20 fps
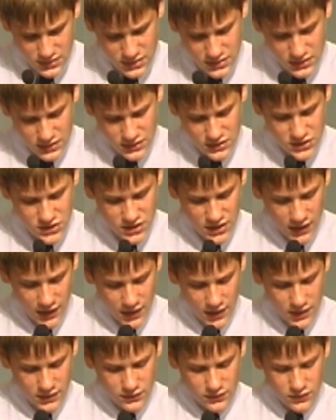In
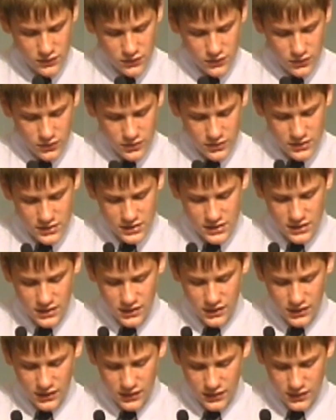John
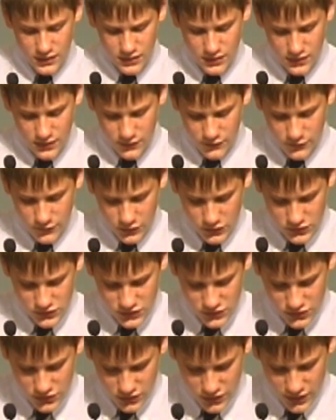
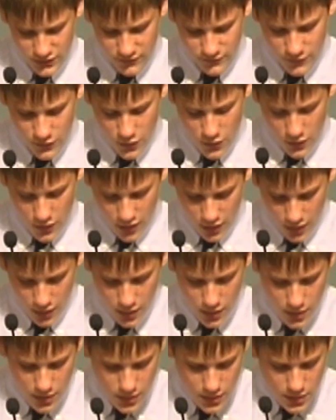13:34,
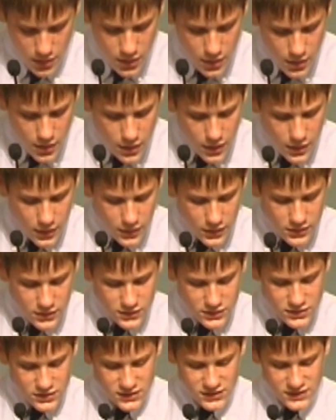
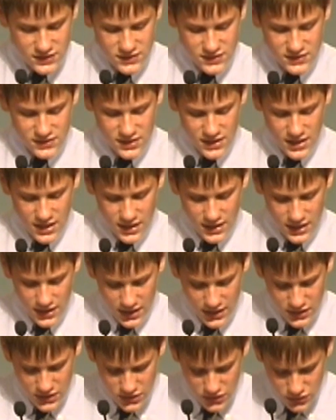Jesus said,
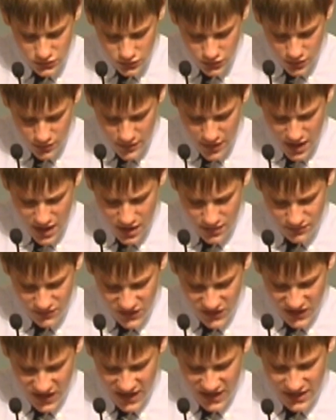"A new
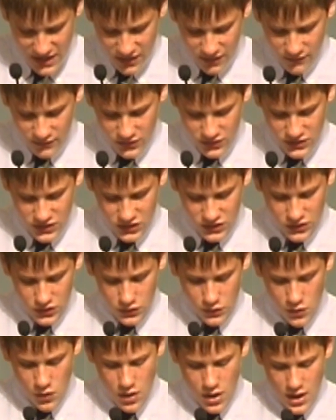commandment I give unto
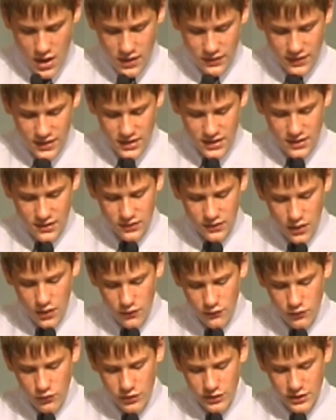you, that ye
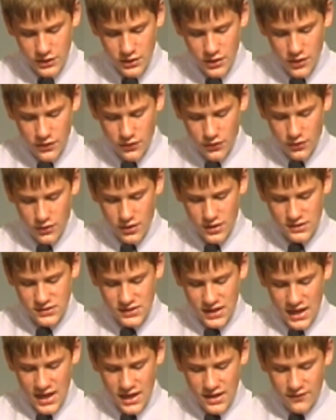love one another, as
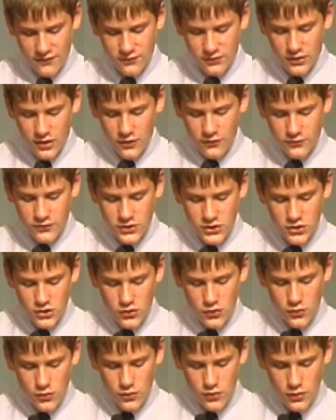I have loved
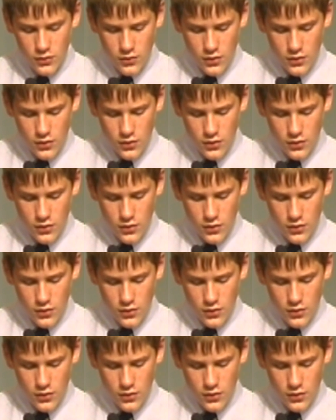you,